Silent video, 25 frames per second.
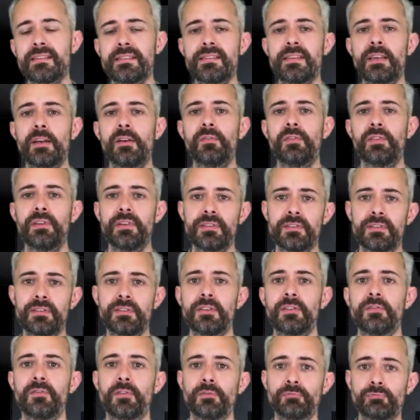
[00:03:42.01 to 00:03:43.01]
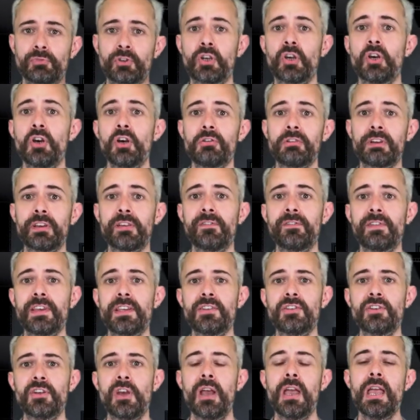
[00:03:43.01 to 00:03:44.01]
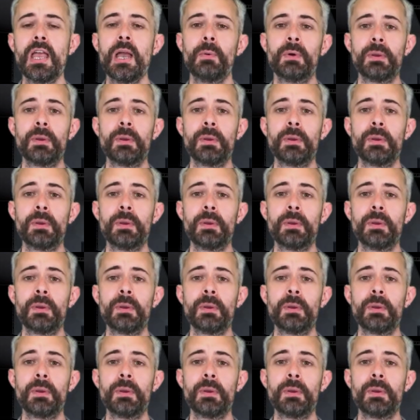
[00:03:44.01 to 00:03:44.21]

itself and is a sort of a recurring feature.